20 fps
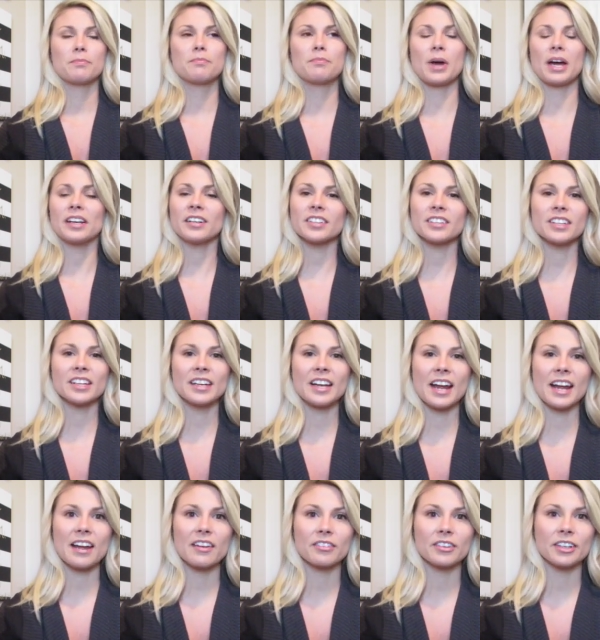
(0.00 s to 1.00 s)
better than
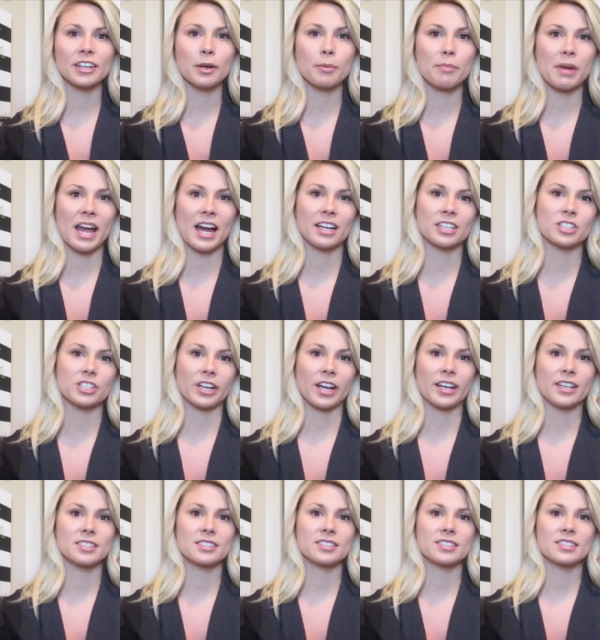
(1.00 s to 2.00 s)
I ever
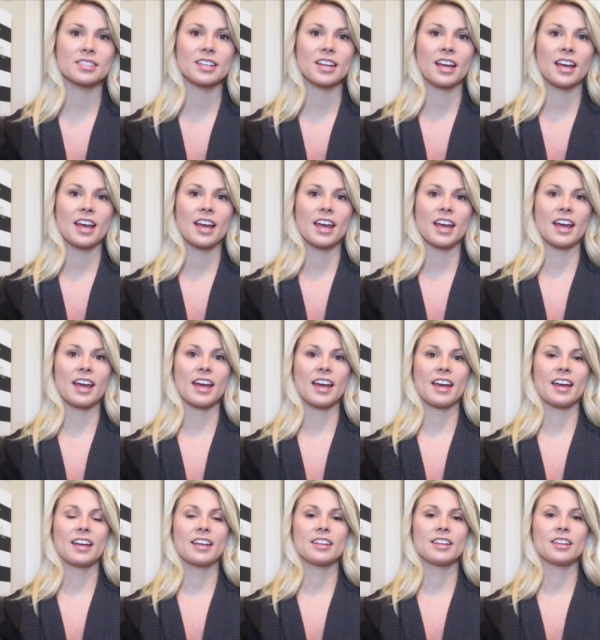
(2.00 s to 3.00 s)
imagined.
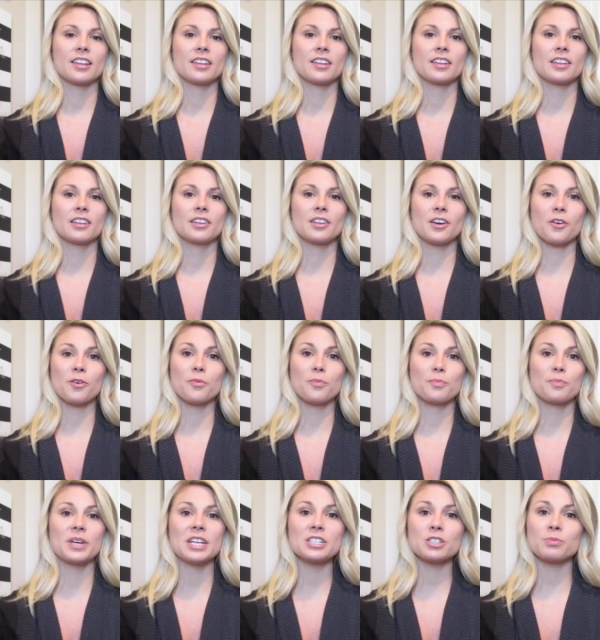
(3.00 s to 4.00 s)
And though
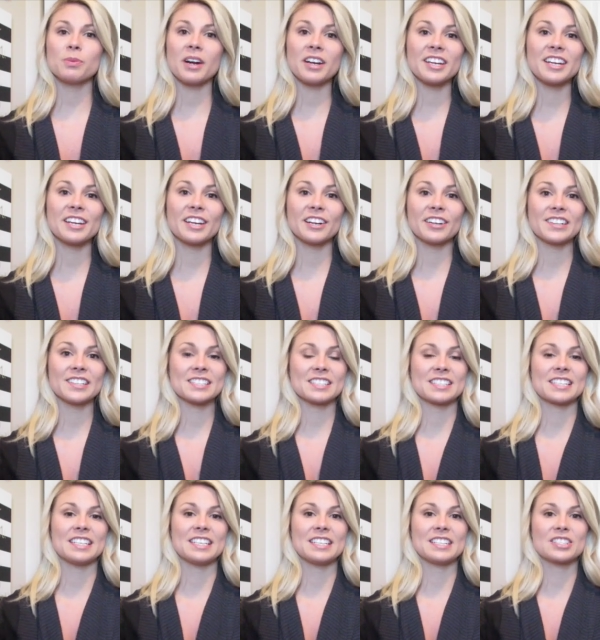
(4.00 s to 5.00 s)
Beachbody
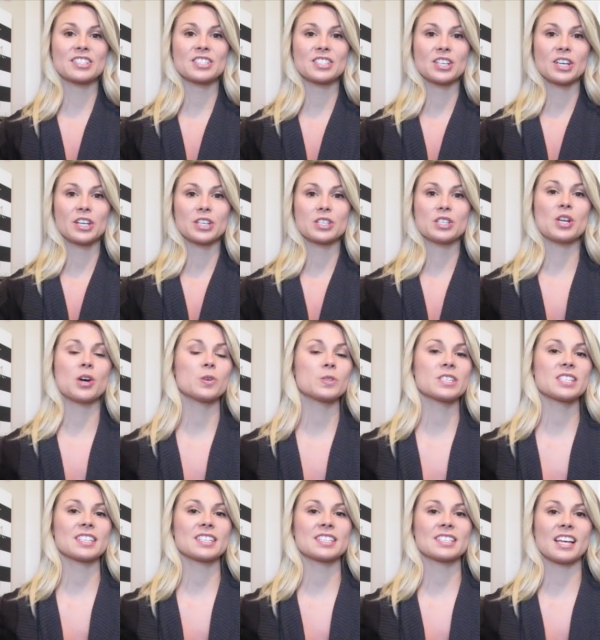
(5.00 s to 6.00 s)
guarantees no
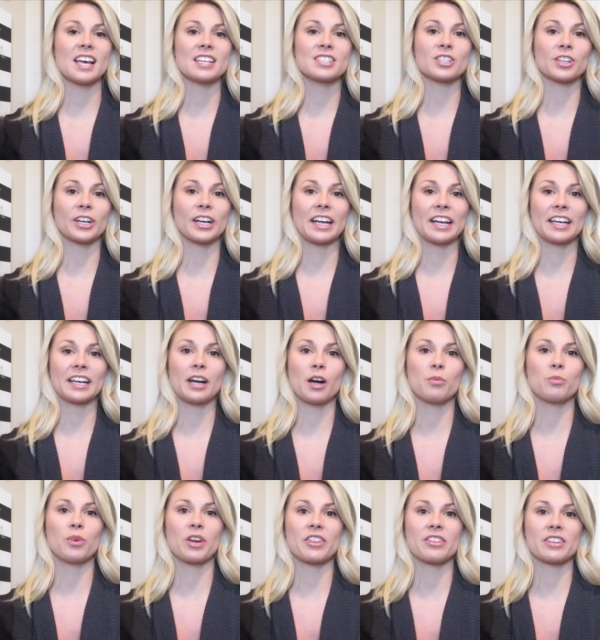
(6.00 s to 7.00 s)
success or
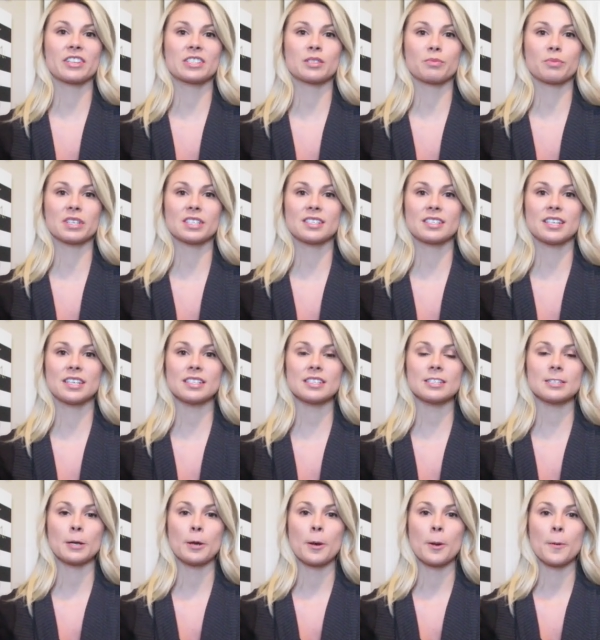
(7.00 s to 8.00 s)
income with this
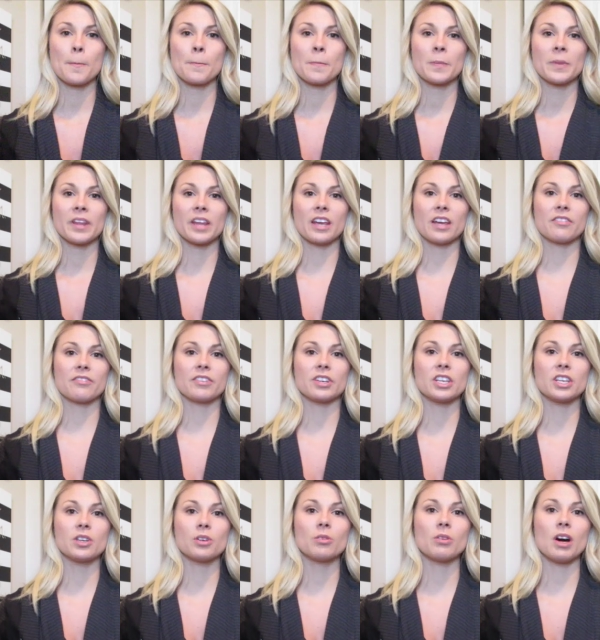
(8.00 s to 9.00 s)
business, if
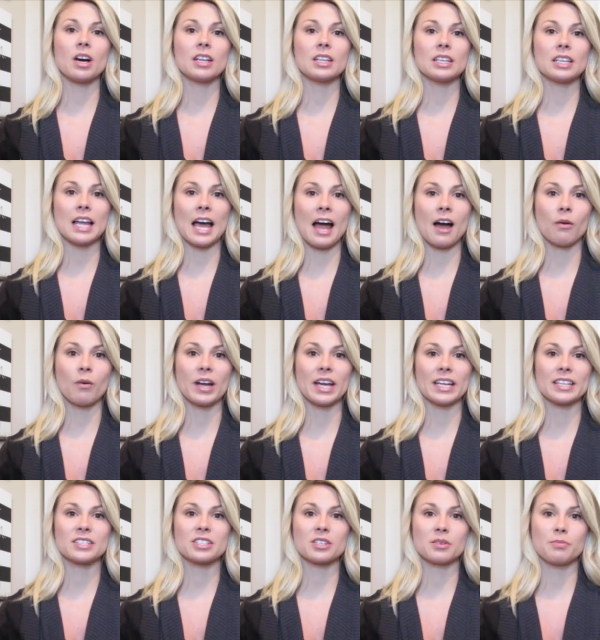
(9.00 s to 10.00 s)
you allow
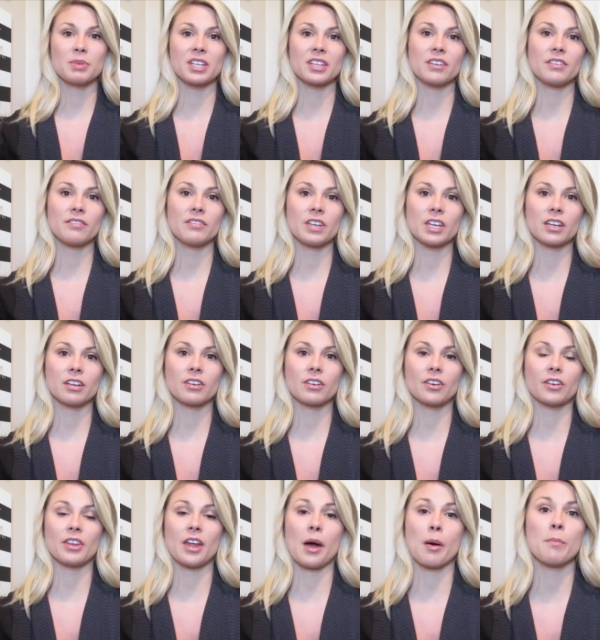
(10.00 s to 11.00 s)
it to be the
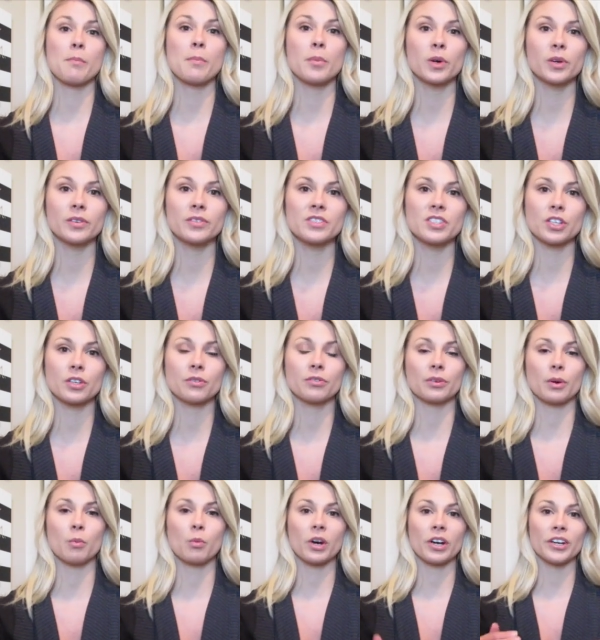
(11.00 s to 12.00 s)
vehicle that moves you
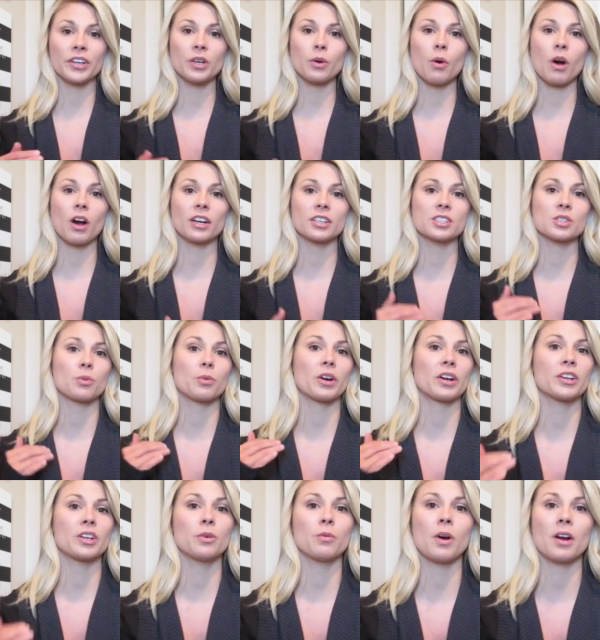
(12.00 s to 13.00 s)
from where you are to
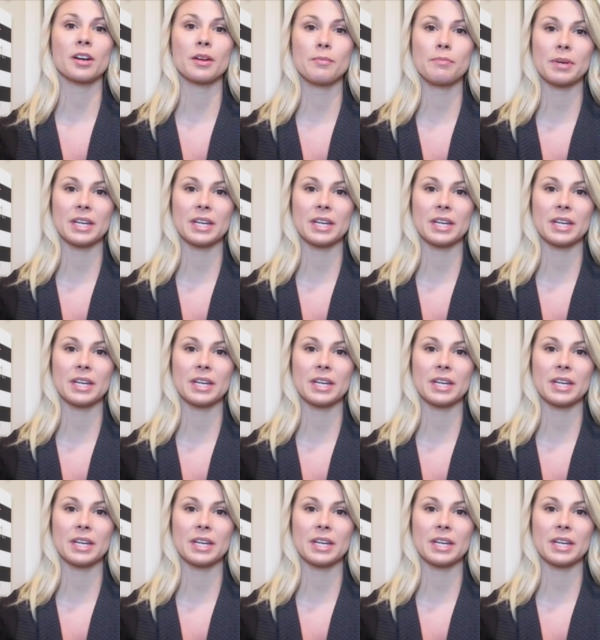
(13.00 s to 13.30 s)
where you want to